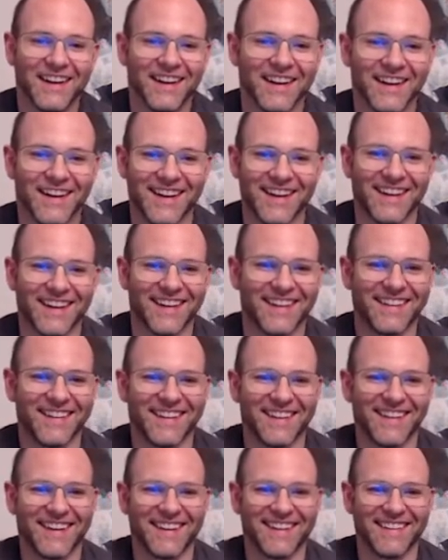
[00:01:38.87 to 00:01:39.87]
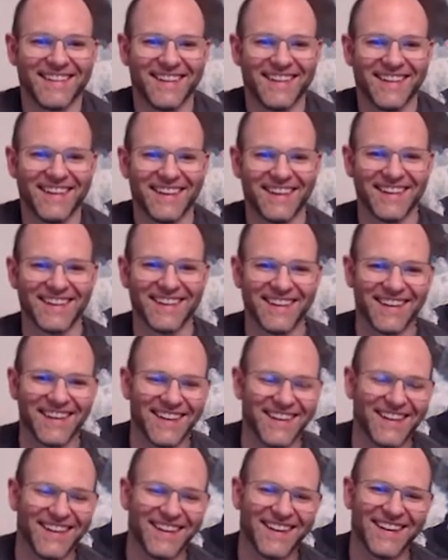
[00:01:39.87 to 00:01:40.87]

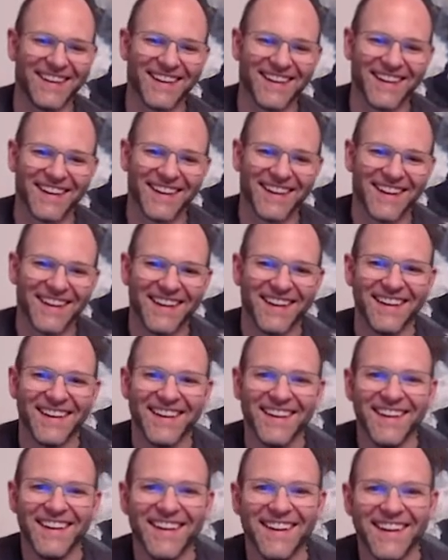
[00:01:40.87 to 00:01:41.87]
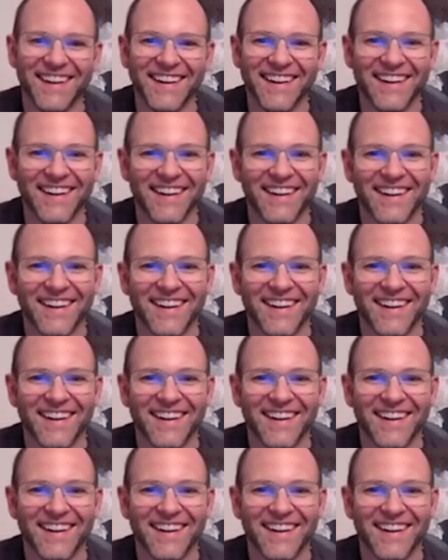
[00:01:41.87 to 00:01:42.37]
(silent)